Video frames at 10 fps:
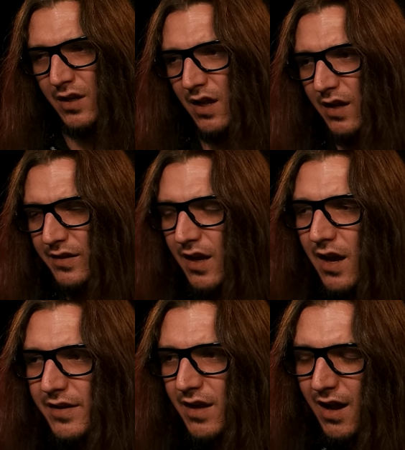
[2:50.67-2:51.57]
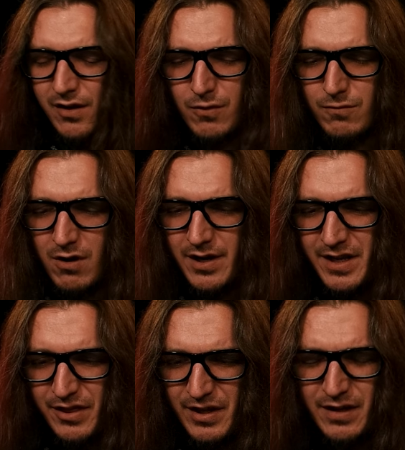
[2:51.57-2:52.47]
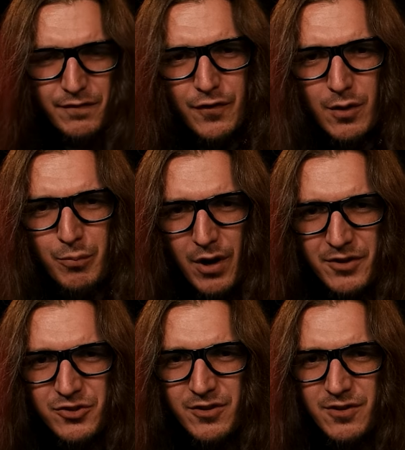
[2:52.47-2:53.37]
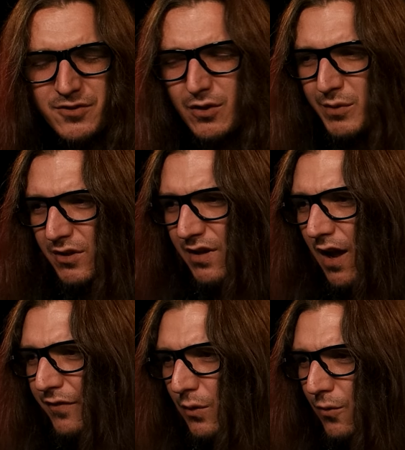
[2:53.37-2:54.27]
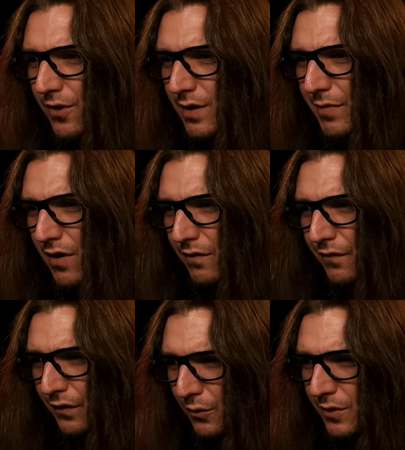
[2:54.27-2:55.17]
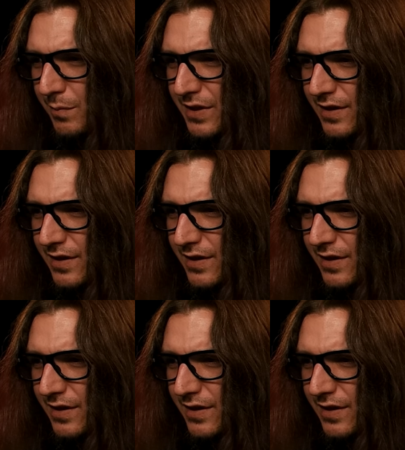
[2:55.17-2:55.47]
Again, I don't run anything at full pressure, so we don't have to worry about fluid being